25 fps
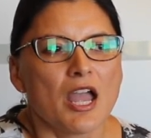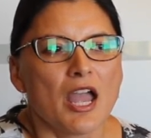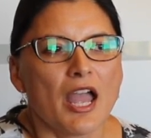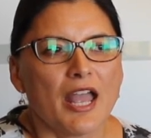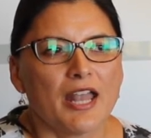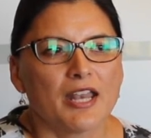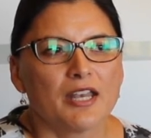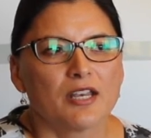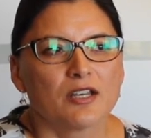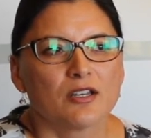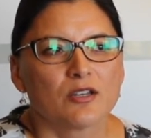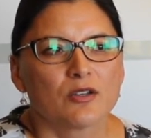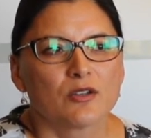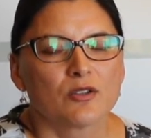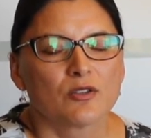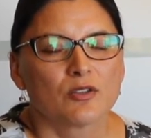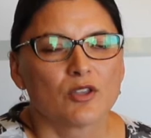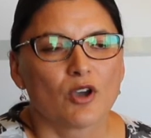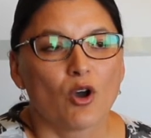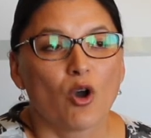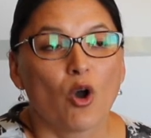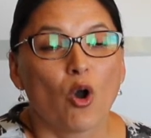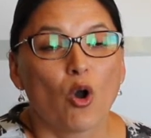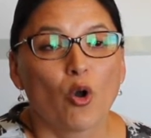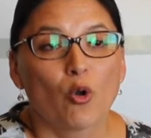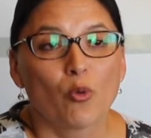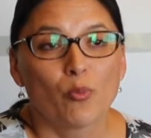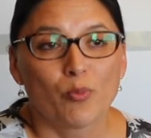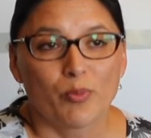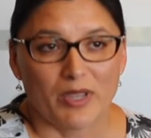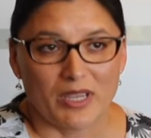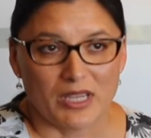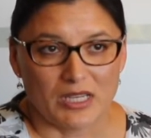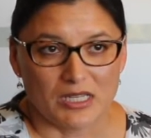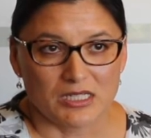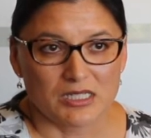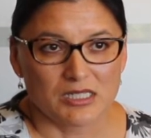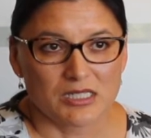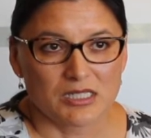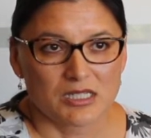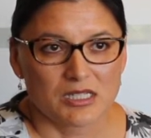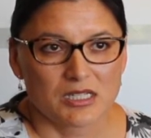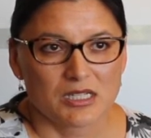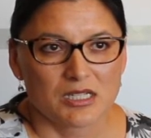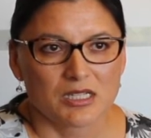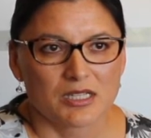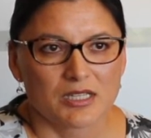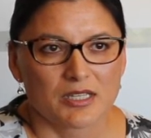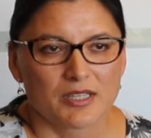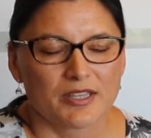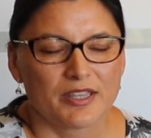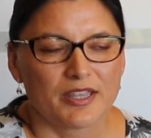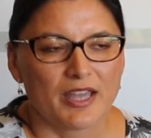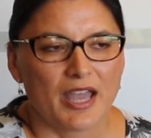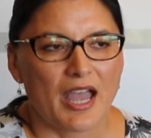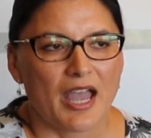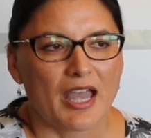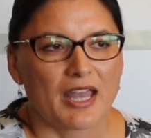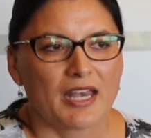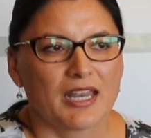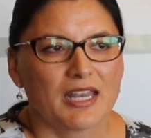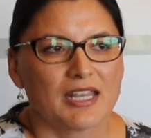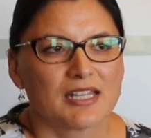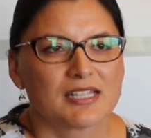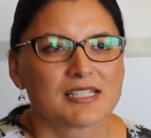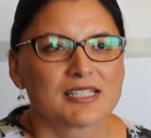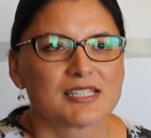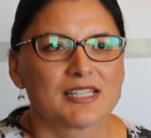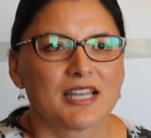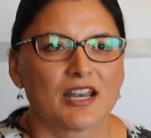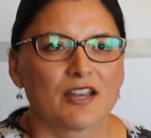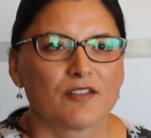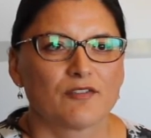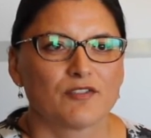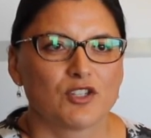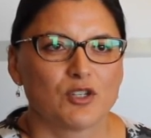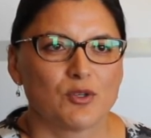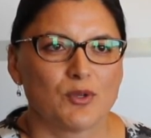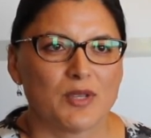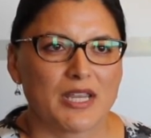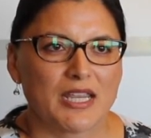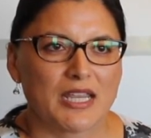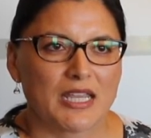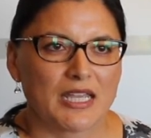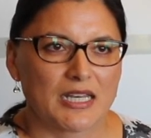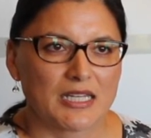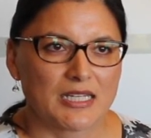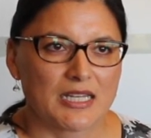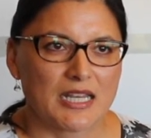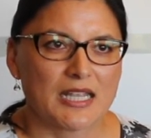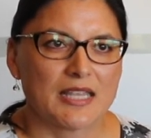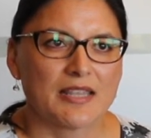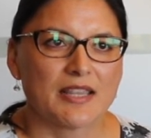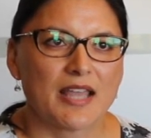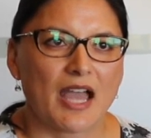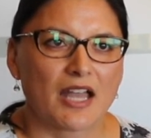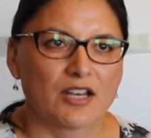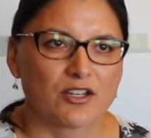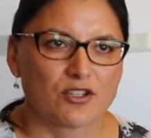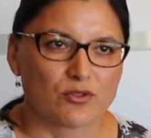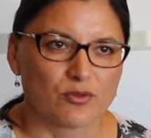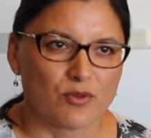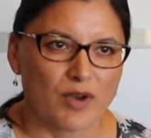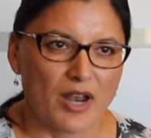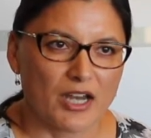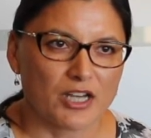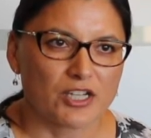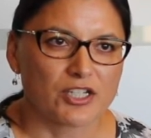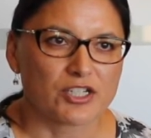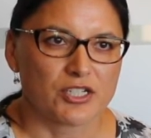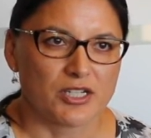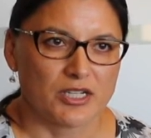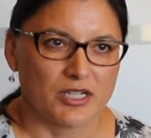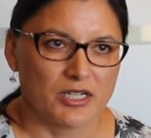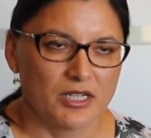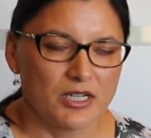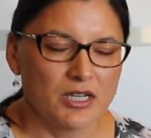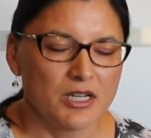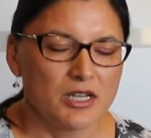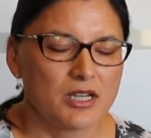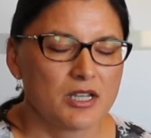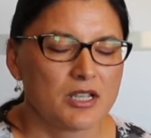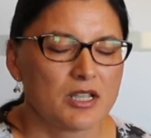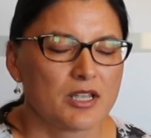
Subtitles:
And the hope is that instead of doing it in that direction,